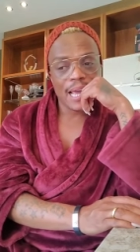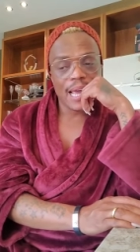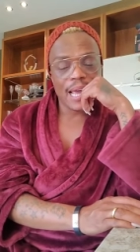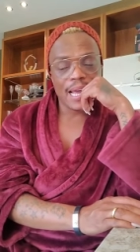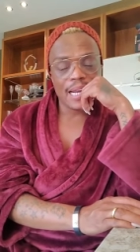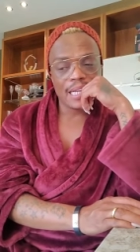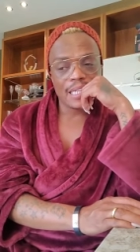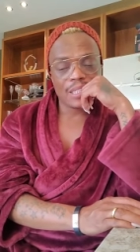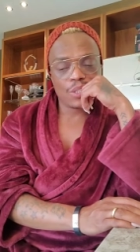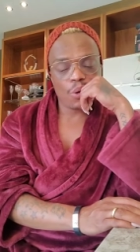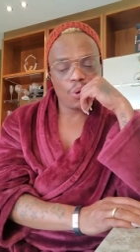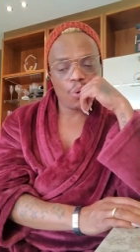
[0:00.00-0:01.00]

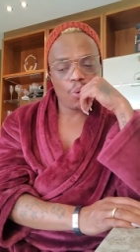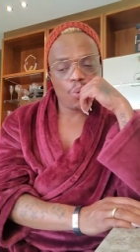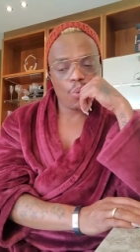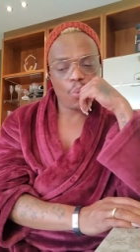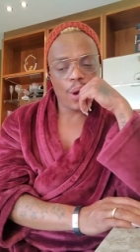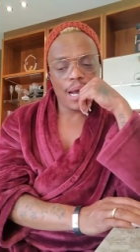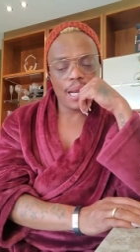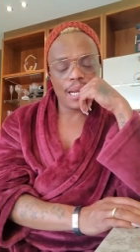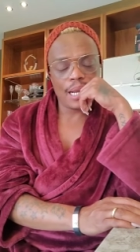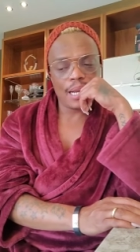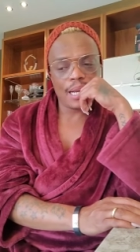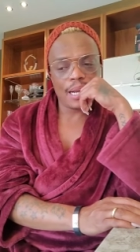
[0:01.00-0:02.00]
And
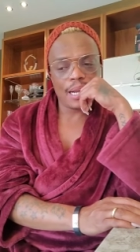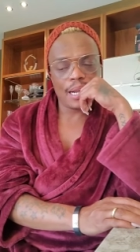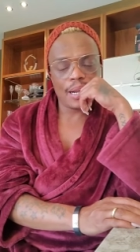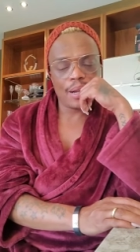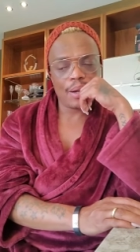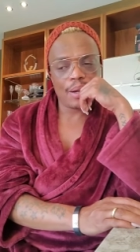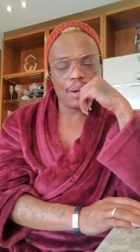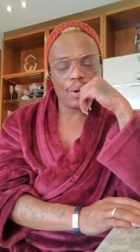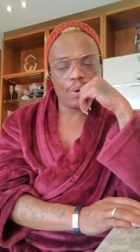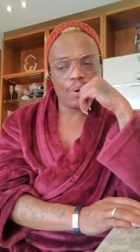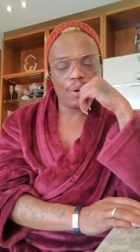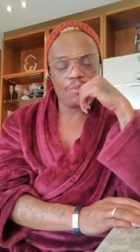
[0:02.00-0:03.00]
one
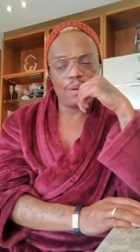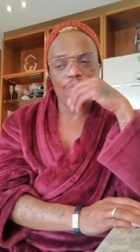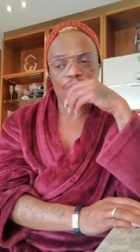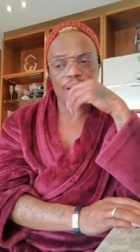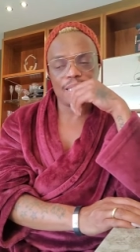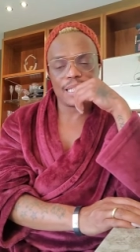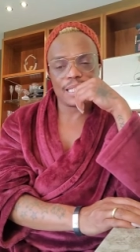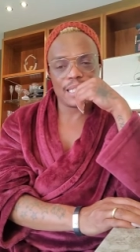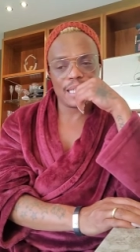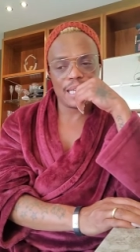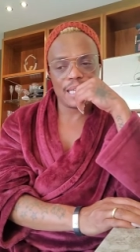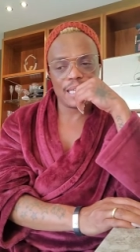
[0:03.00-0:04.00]
of my friends
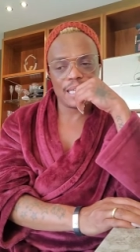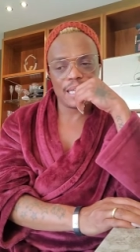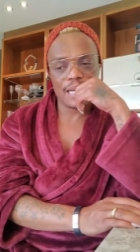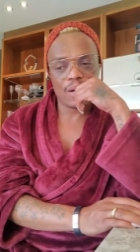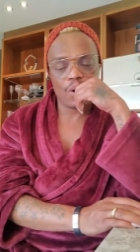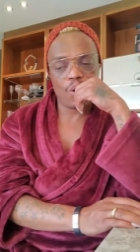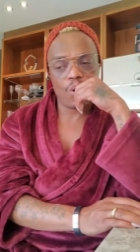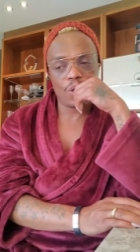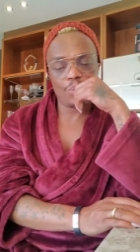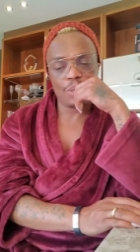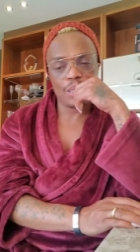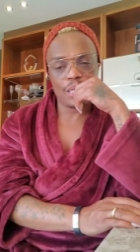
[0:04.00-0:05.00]
yesterday called
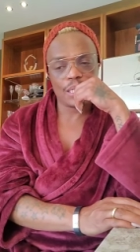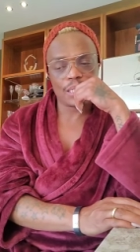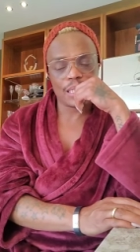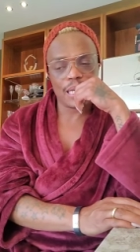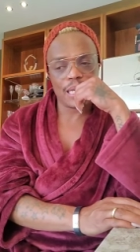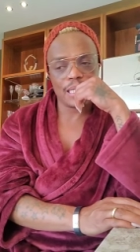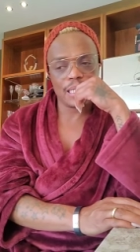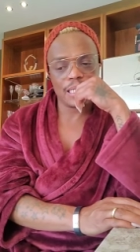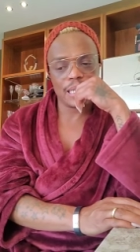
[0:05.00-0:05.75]
me aside